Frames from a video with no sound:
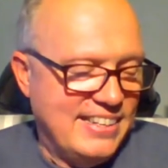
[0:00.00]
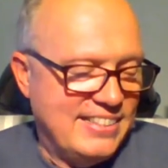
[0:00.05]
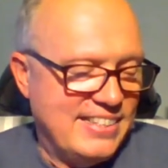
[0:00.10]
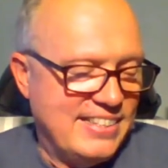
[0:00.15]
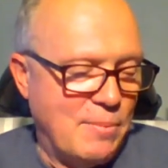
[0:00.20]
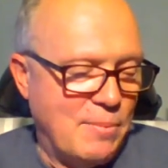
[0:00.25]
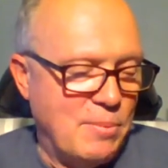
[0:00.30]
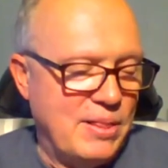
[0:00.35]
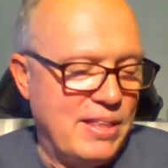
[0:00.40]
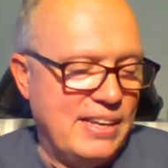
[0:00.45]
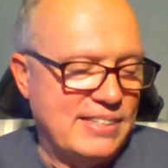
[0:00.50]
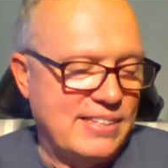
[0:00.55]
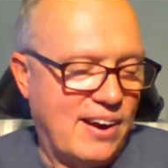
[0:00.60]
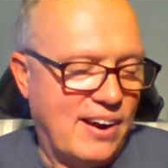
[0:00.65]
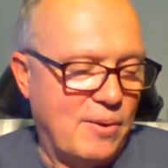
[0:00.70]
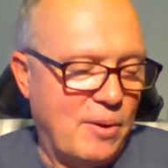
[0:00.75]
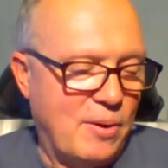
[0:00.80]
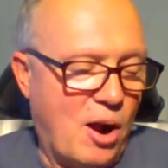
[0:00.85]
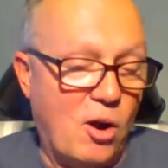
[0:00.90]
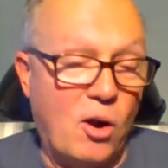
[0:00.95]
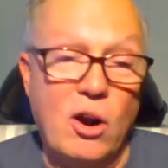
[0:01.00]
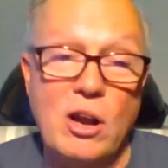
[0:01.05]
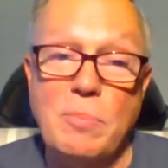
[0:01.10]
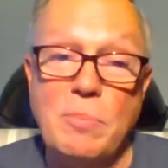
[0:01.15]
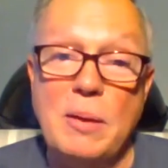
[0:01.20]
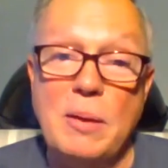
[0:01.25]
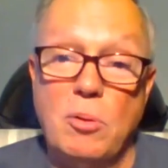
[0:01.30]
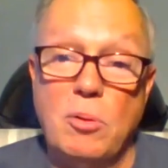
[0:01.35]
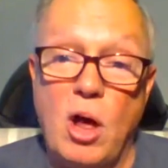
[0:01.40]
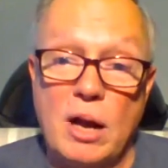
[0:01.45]
Some of these are already
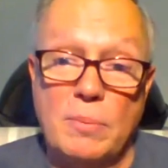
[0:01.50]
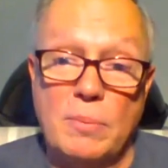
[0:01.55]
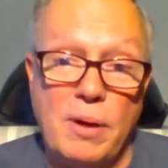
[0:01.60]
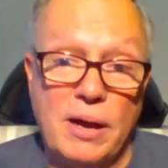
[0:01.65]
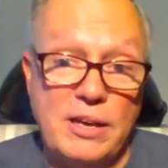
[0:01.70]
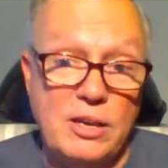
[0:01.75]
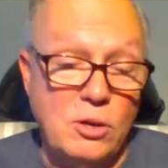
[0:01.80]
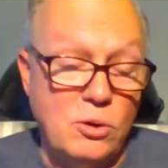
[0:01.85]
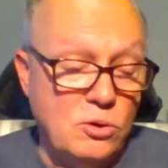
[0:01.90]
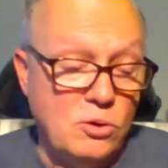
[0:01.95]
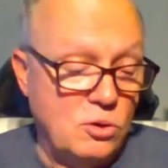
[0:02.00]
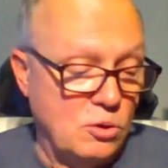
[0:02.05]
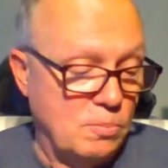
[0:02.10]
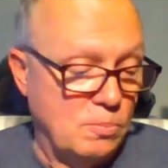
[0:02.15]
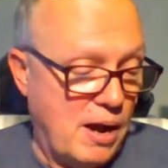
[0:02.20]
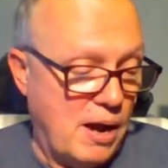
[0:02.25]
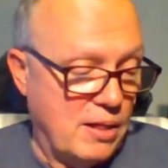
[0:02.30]
being blocked by YouTube,